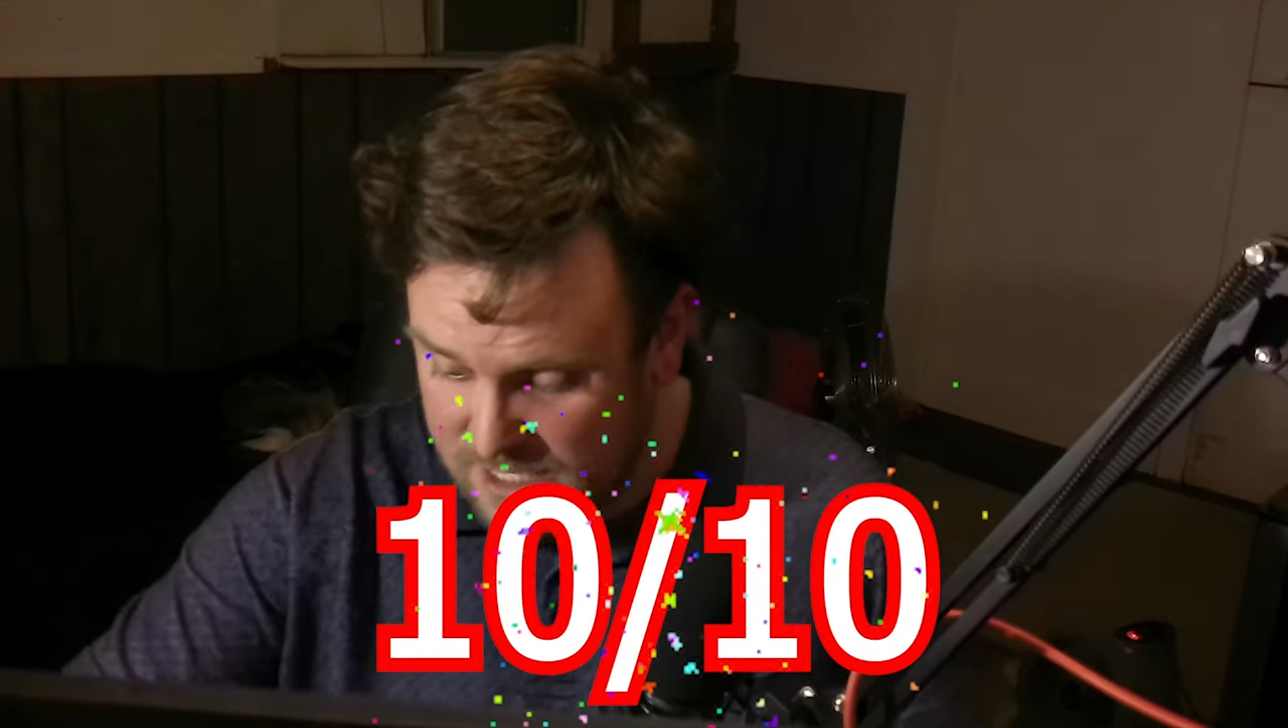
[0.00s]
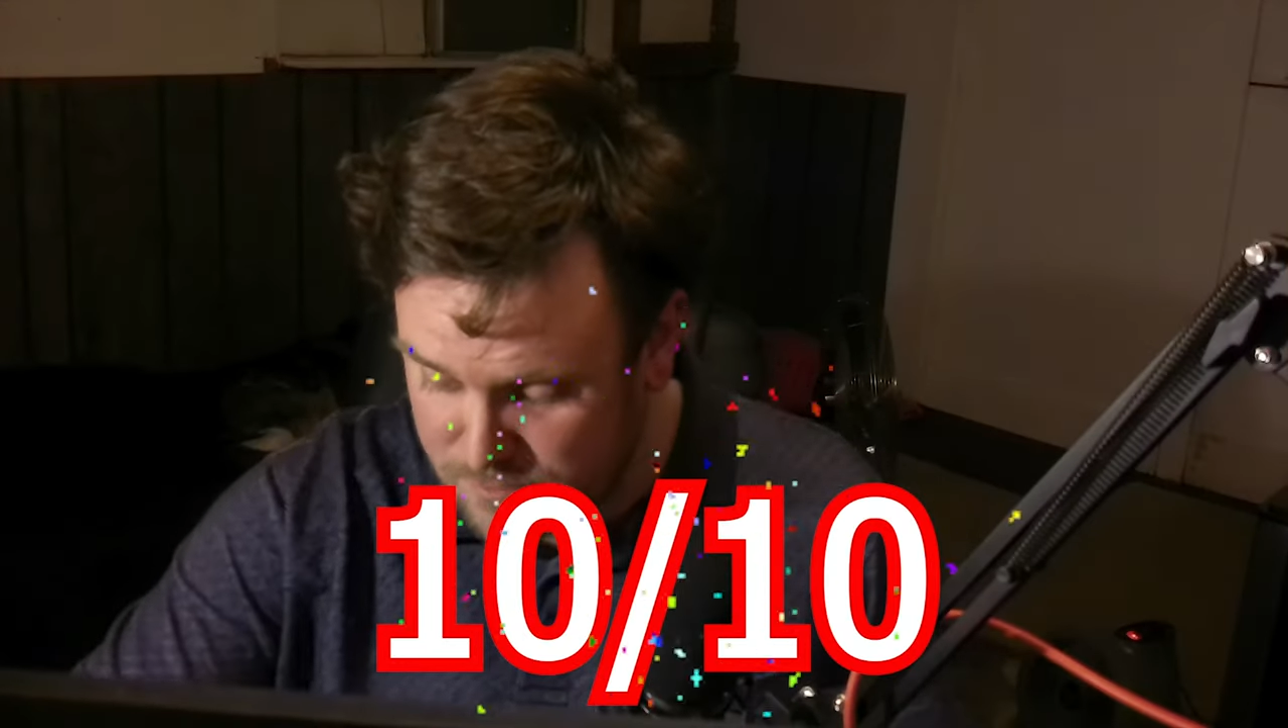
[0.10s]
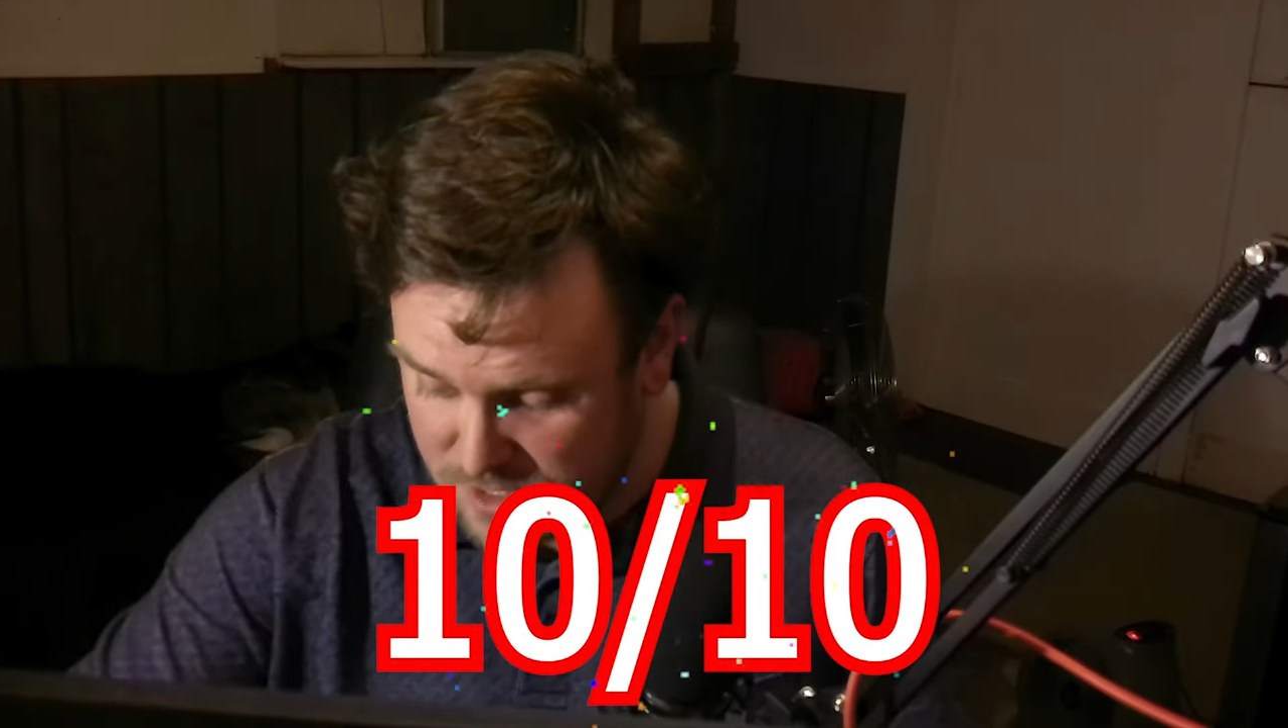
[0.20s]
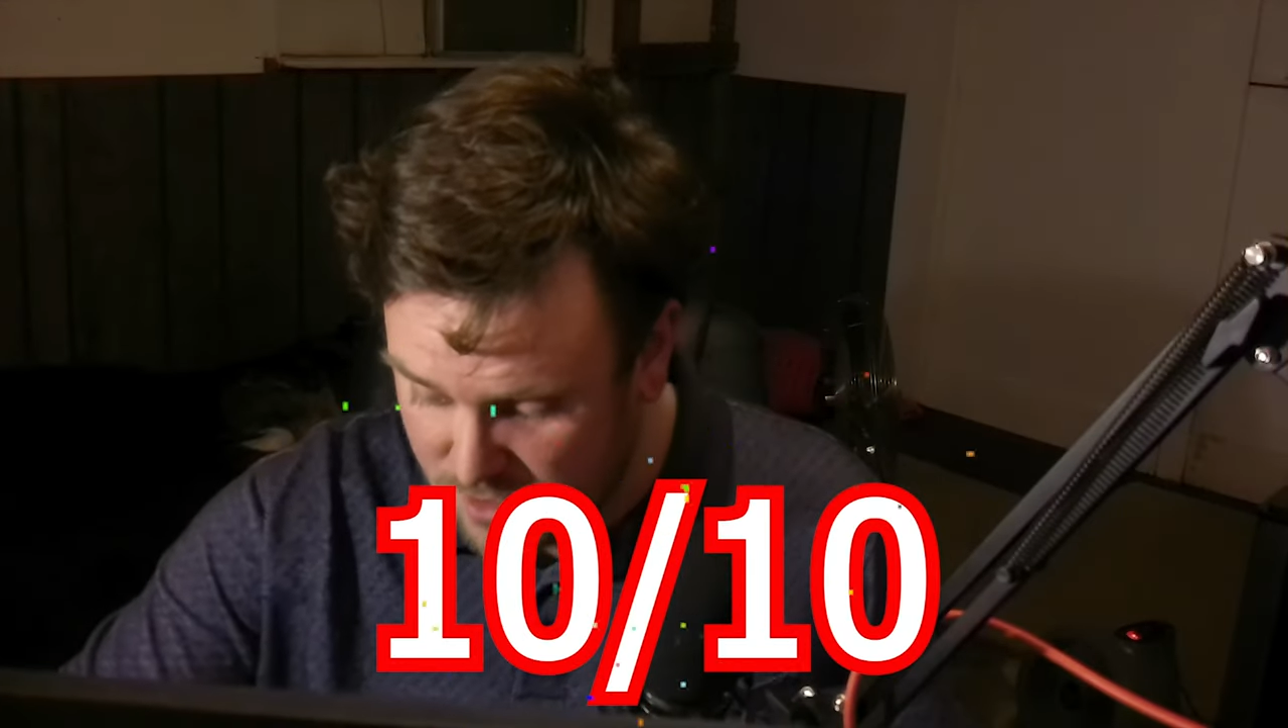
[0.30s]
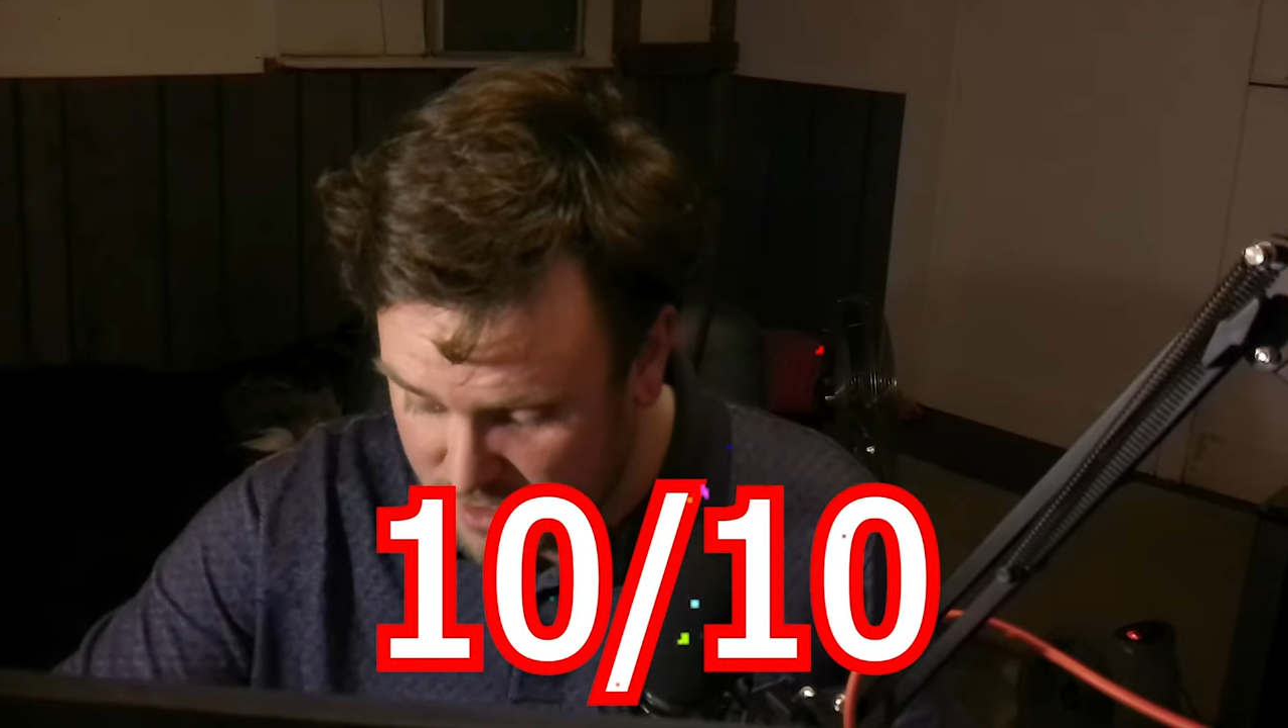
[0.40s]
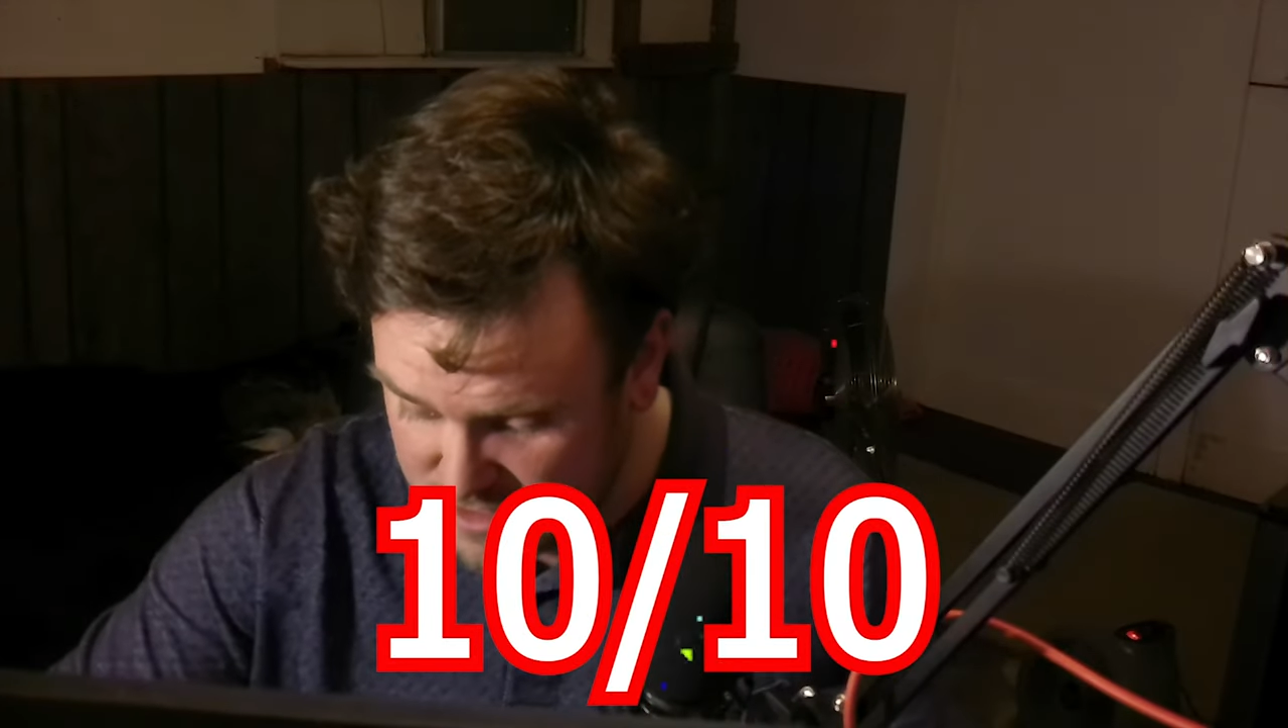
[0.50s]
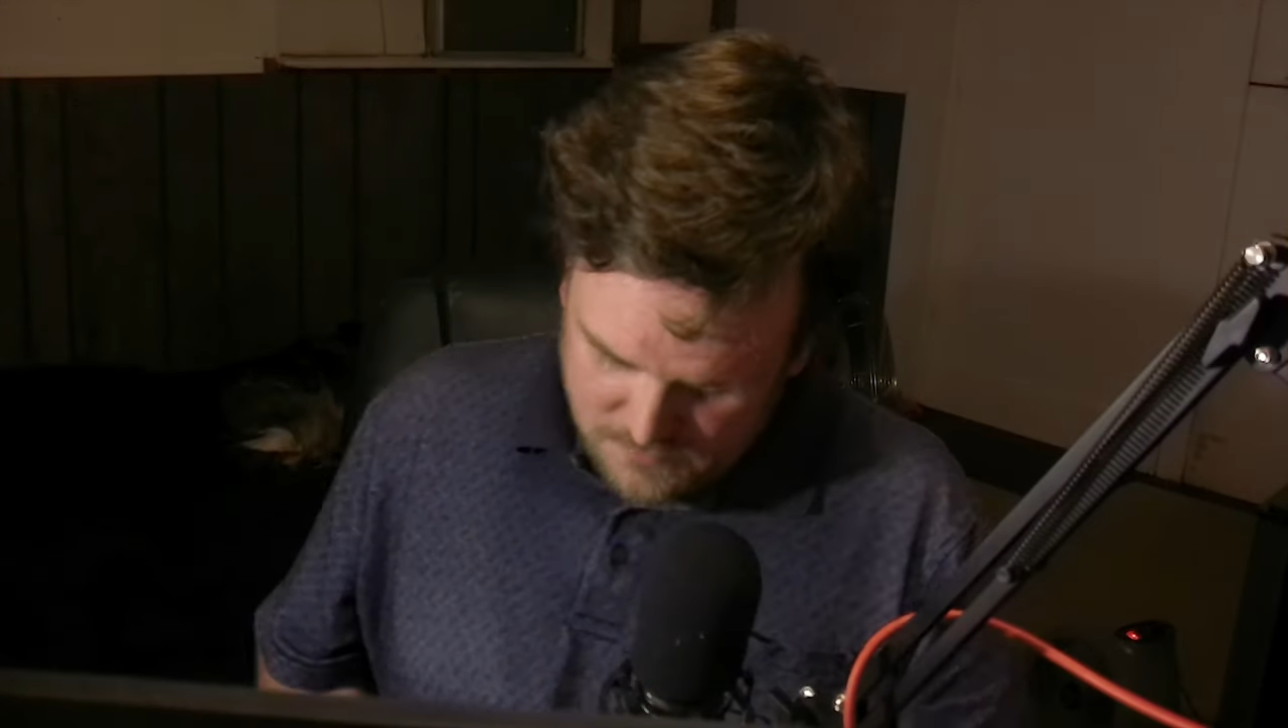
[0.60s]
to be honest.